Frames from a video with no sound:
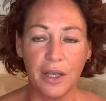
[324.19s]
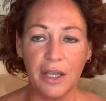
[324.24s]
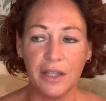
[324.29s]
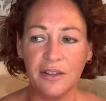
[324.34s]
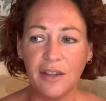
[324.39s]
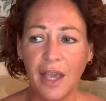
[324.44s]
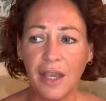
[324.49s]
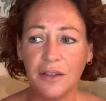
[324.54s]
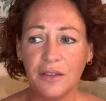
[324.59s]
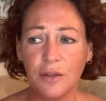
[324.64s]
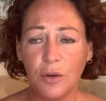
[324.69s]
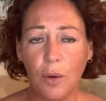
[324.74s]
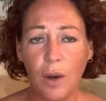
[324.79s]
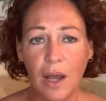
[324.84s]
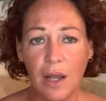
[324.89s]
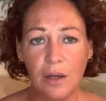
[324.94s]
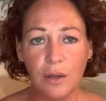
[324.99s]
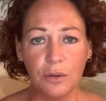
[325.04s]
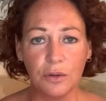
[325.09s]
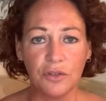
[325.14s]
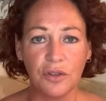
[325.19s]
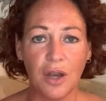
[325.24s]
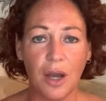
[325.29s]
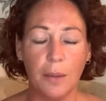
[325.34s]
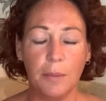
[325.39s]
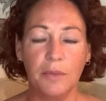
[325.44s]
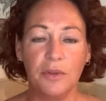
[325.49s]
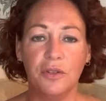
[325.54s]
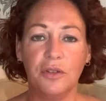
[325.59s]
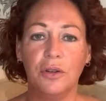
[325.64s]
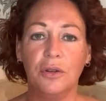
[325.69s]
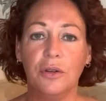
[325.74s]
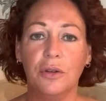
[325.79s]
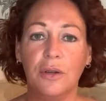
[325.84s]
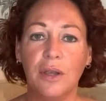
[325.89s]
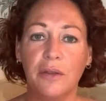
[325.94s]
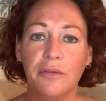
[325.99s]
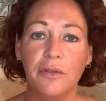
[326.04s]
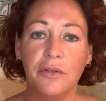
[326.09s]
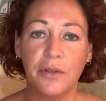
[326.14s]
It takes quite a long time to
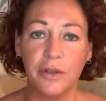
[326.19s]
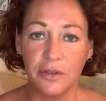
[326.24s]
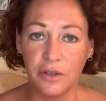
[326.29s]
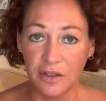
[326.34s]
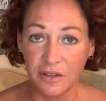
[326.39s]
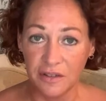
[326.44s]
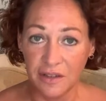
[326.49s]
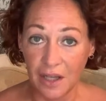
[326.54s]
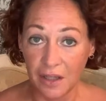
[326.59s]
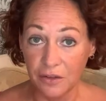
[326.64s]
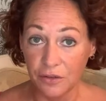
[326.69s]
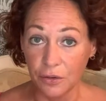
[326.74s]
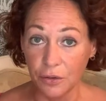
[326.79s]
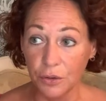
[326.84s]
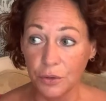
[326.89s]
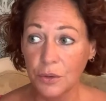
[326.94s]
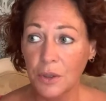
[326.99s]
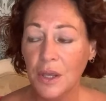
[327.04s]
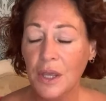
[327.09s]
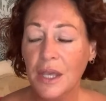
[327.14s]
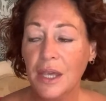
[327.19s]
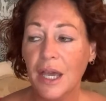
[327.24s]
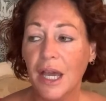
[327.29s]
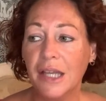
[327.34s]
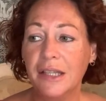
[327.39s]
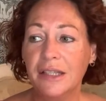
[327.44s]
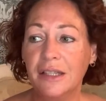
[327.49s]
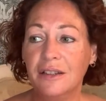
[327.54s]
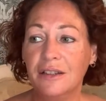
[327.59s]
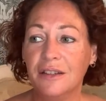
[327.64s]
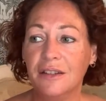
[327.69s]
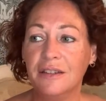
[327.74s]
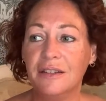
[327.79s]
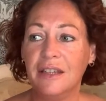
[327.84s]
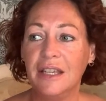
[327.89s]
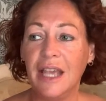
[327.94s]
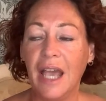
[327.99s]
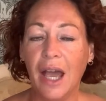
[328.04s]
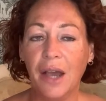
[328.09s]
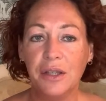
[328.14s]
everything to settle and then to
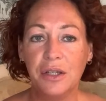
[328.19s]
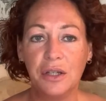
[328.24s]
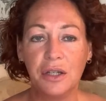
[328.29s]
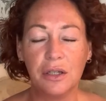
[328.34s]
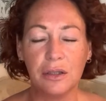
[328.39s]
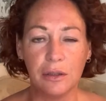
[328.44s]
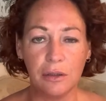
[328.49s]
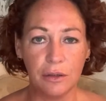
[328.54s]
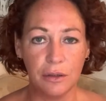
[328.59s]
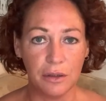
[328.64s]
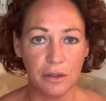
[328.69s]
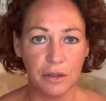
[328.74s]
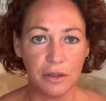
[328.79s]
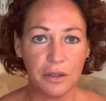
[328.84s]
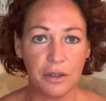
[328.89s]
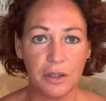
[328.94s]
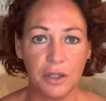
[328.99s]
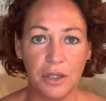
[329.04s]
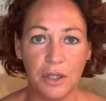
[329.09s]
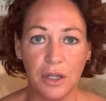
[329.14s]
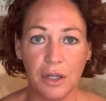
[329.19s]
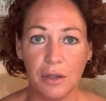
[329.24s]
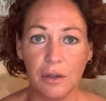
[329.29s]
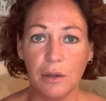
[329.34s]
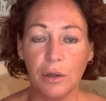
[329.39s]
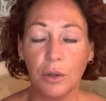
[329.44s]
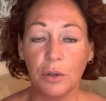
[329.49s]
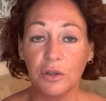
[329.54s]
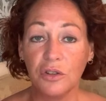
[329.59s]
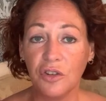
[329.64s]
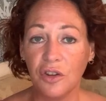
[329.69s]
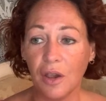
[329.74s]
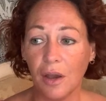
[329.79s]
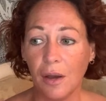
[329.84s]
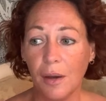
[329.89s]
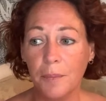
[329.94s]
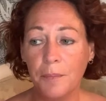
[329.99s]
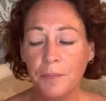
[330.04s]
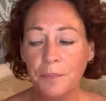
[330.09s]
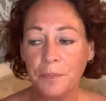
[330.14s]
see how you're going to look, you know, long
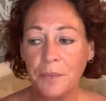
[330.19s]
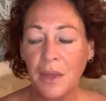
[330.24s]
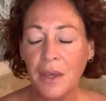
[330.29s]
term.